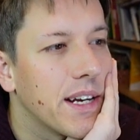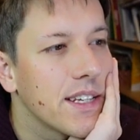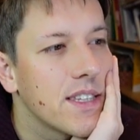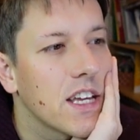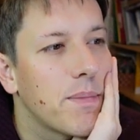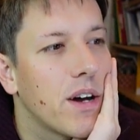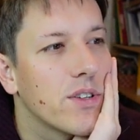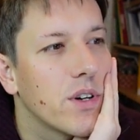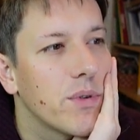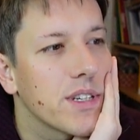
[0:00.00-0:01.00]
Let's think about,
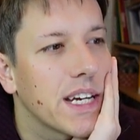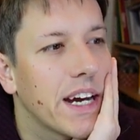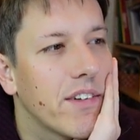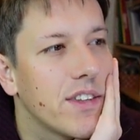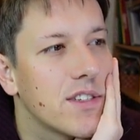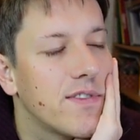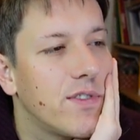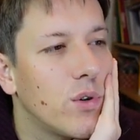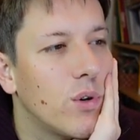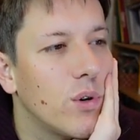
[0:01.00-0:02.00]
so I want to carry this
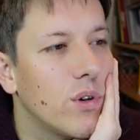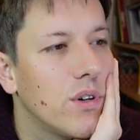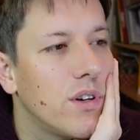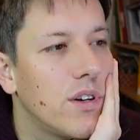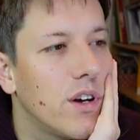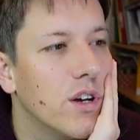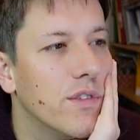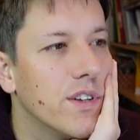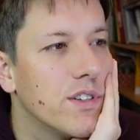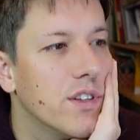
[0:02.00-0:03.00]
4
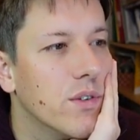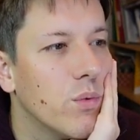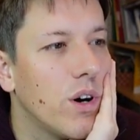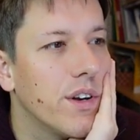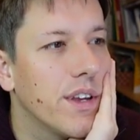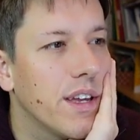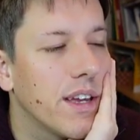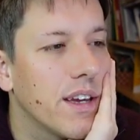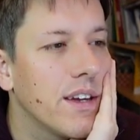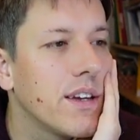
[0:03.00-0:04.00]
over to the 1
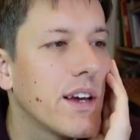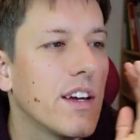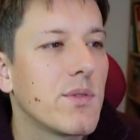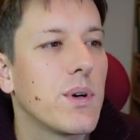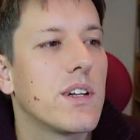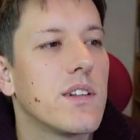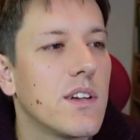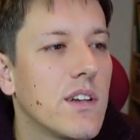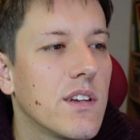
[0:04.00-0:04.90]
here, and well,